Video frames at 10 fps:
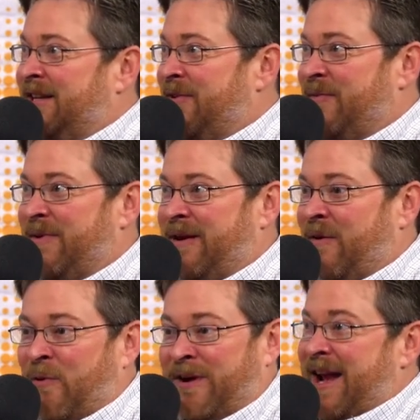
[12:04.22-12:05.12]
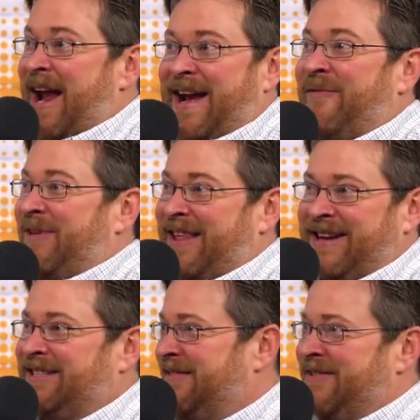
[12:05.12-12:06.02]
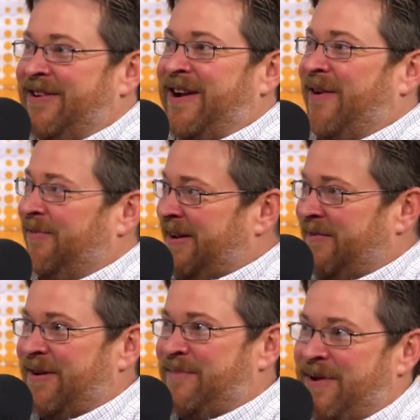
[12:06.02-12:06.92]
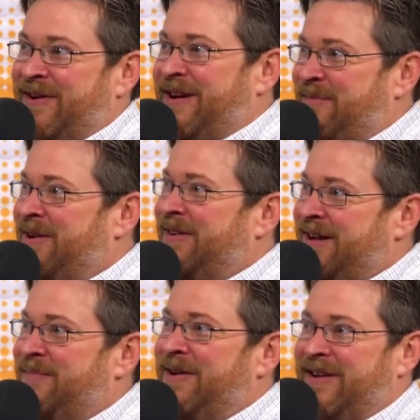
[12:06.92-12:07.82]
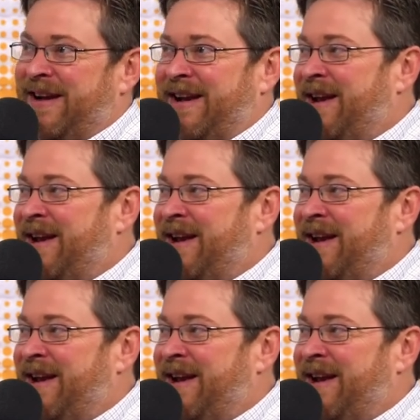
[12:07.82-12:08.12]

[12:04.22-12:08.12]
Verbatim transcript: So Orkin had everything, so you could go literally building to building to building,